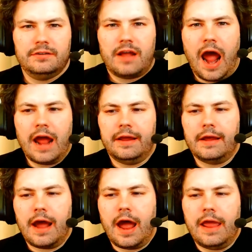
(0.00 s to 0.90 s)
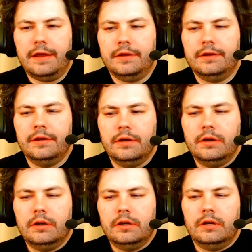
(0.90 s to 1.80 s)
I'm
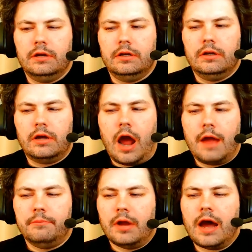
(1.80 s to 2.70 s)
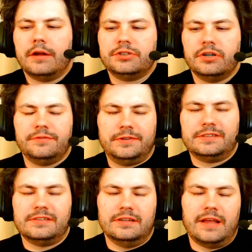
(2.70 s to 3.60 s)
not sure if it's
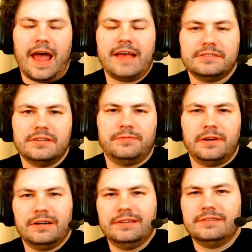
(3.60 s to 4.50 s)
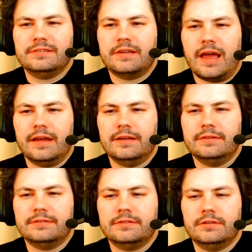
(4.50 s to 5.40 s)
as nefarious
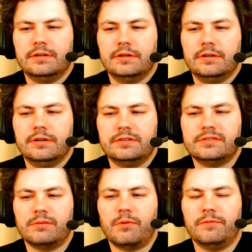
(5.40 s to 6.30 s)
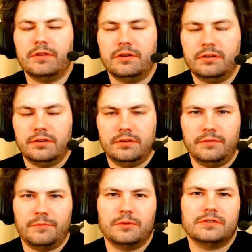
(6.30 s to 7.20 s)
as some of the
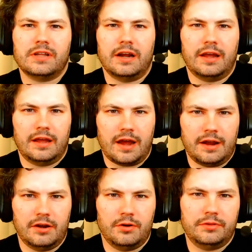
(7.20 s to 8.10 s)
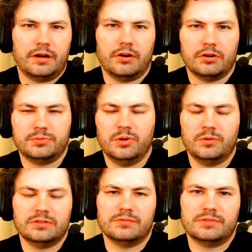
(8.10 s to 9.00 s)
folks that I know that are entrepreneurs
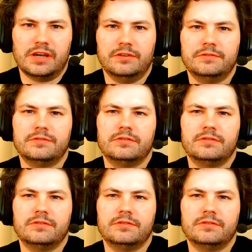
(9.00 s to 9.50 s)
themselves